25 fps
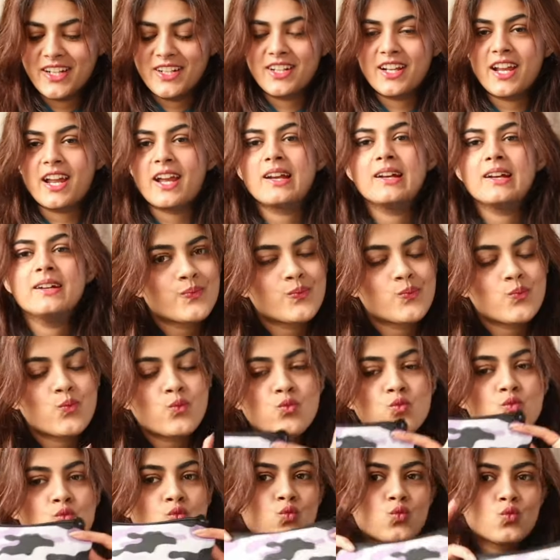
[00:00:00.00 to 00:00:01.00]
Okay,
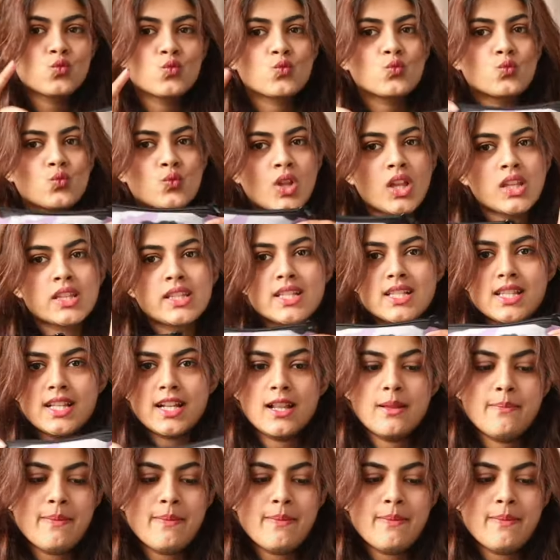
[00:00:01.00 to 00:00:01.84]
this little